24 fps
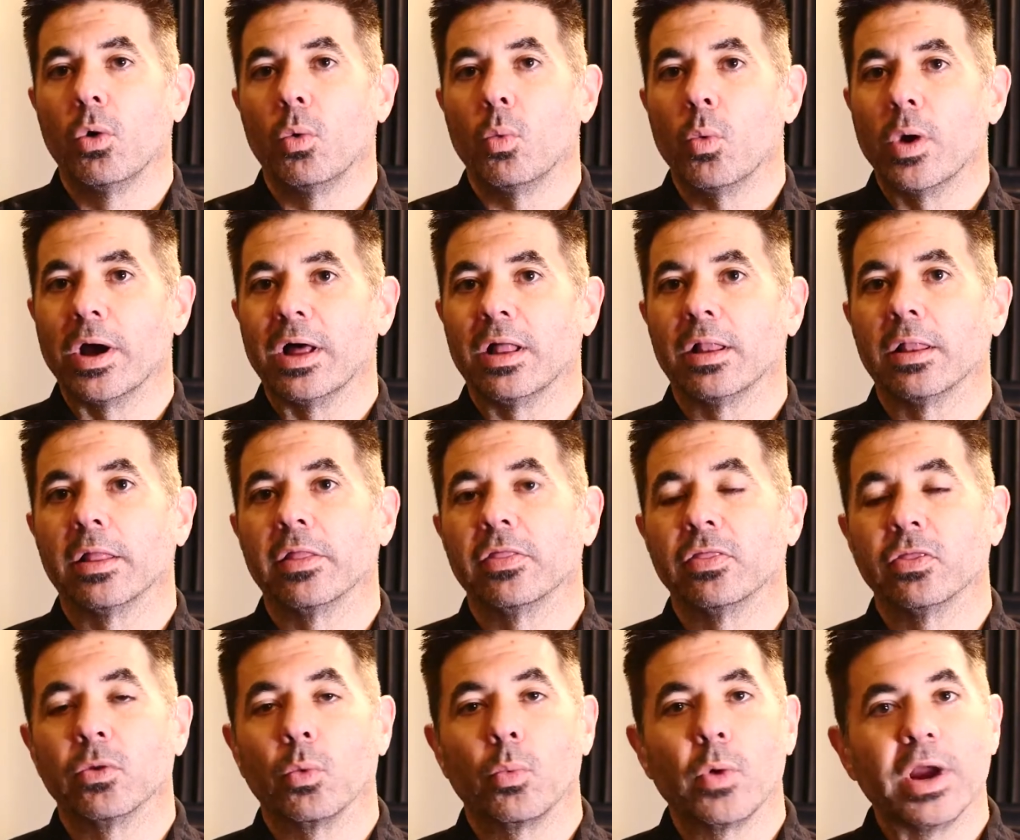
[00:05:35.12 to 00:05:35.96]
Well,
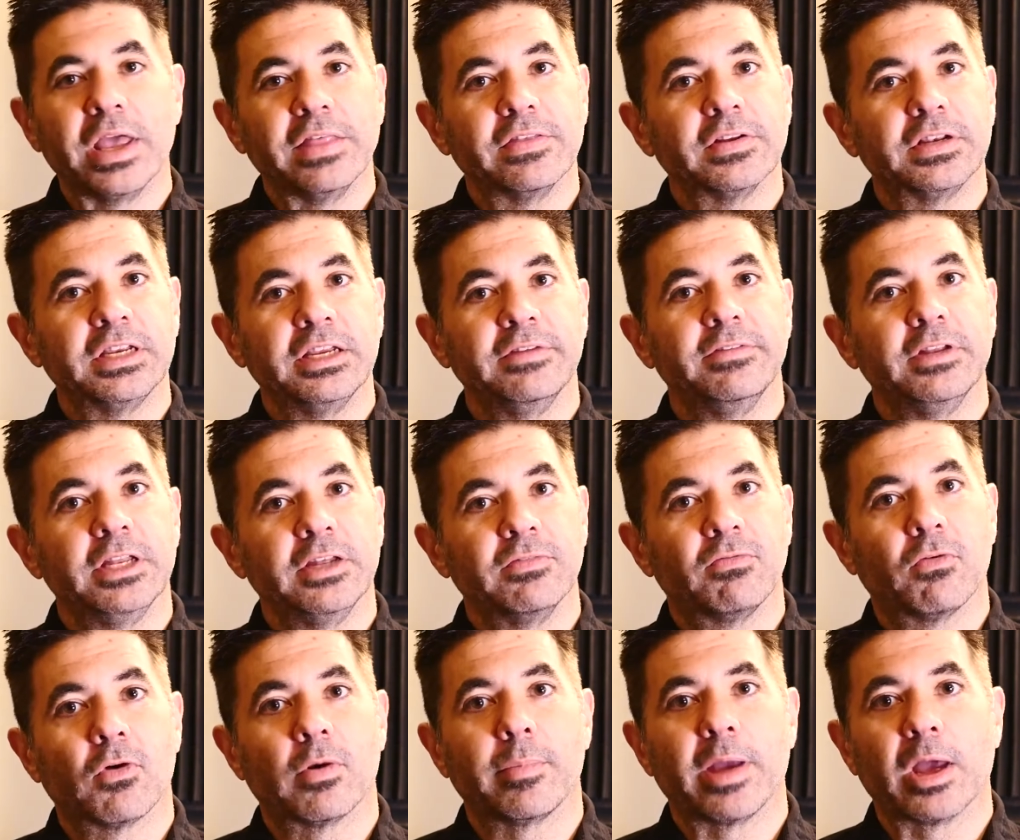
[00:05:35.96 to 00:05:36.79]
the way the DVD
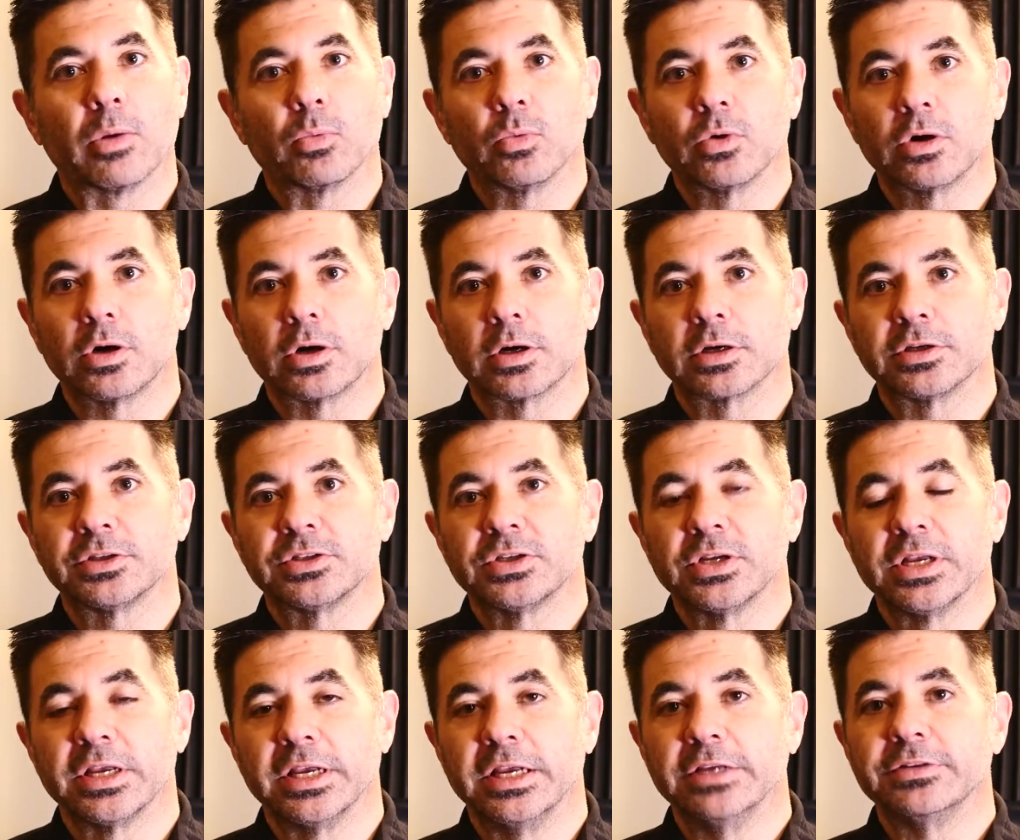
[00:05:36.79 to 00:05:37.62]
format
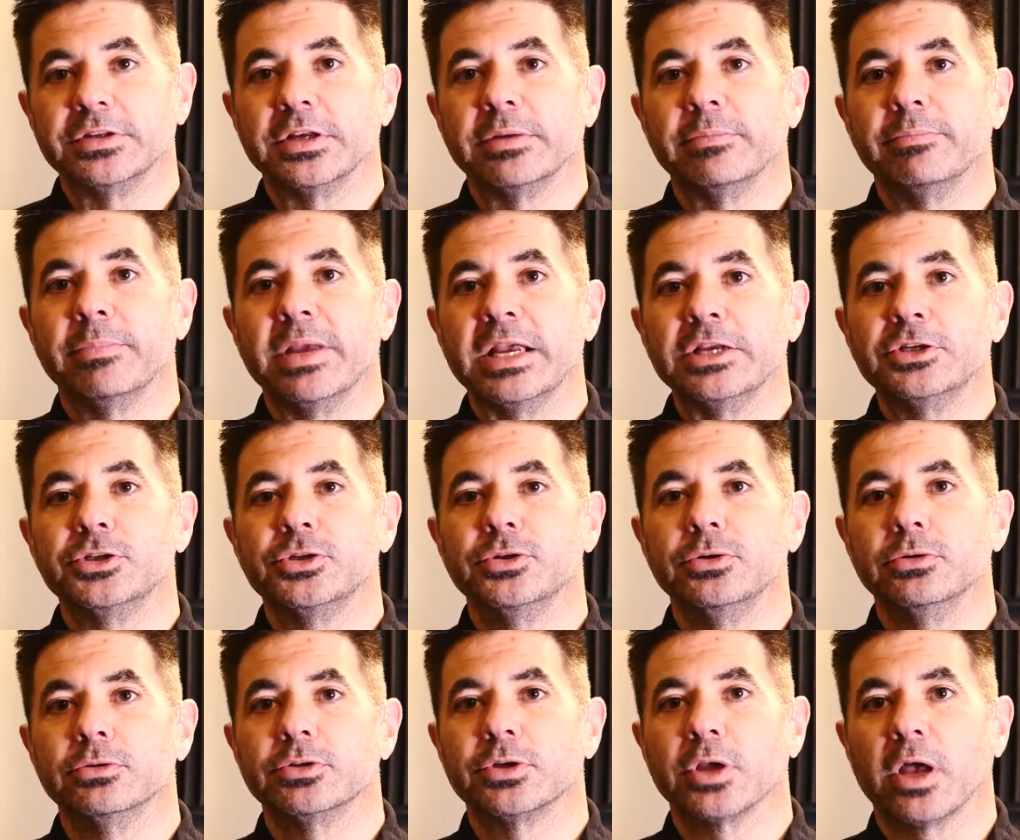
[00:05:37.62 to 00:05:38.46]
works is it makes
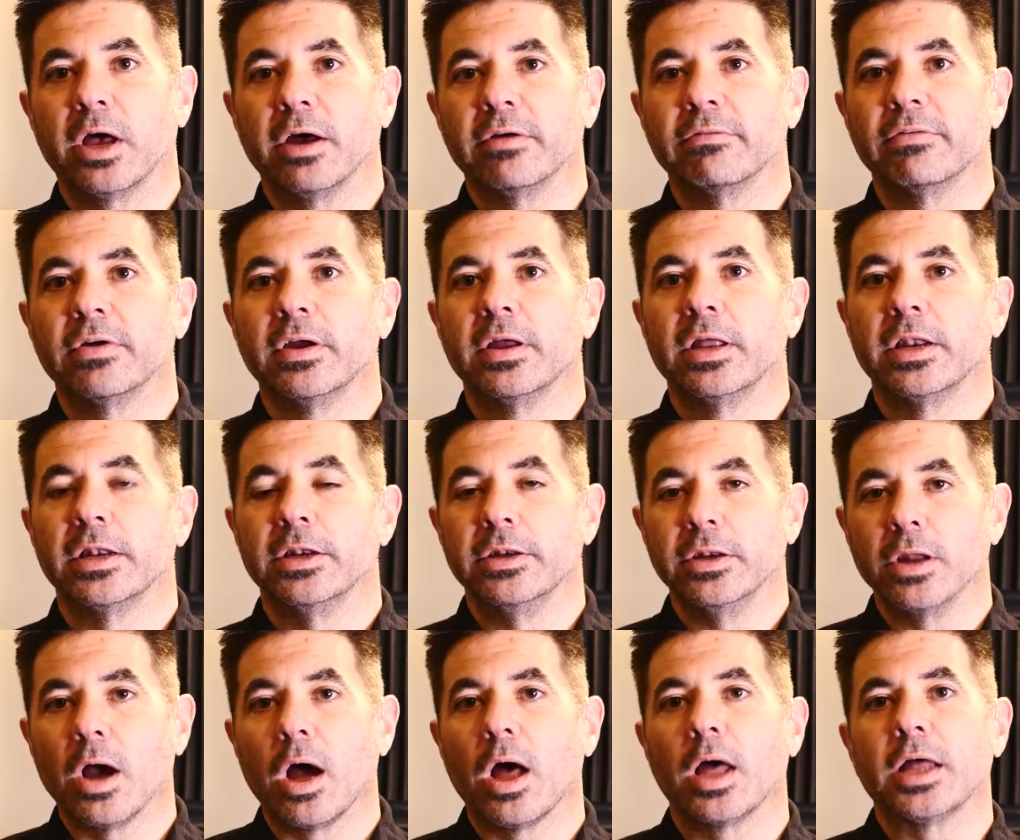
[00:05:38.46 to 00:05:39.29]
use of
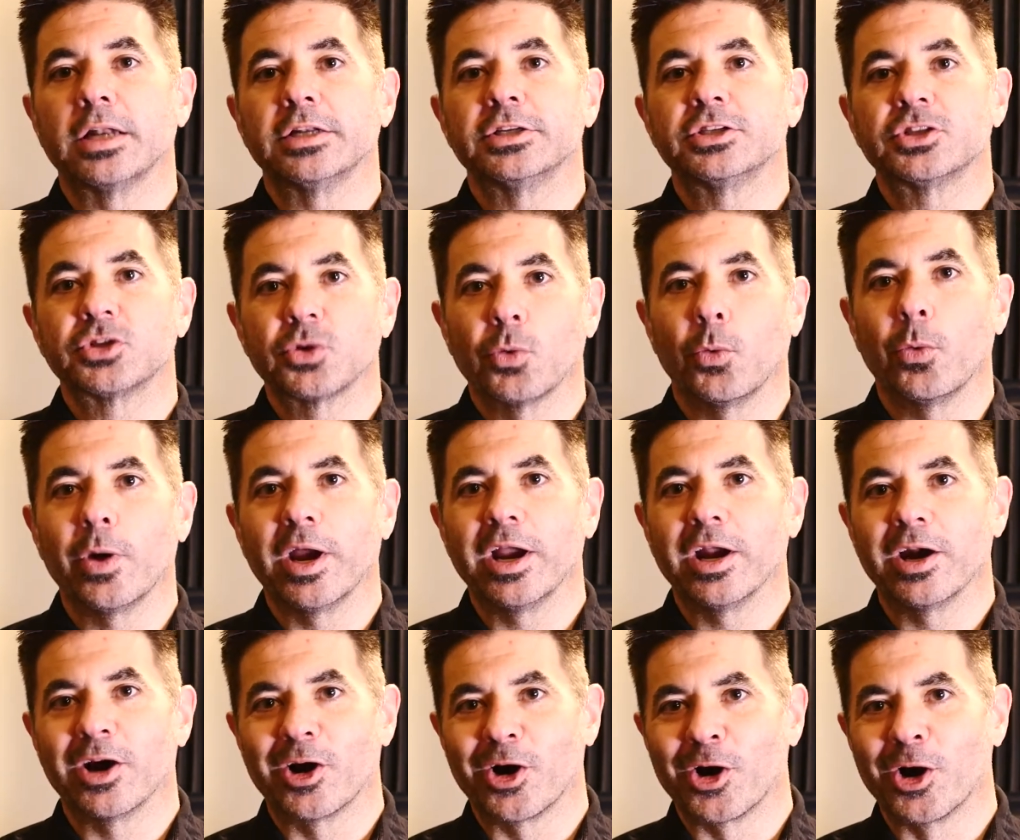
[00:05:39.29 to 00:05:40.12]

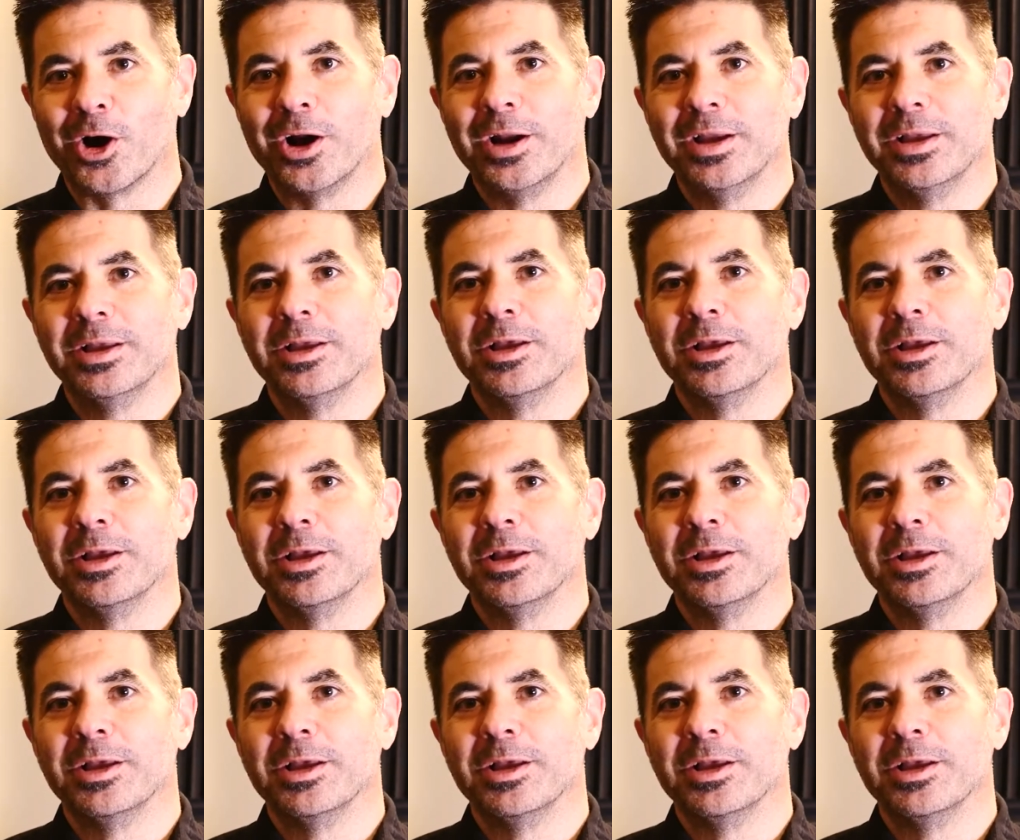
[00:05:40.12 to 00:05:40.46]
non-square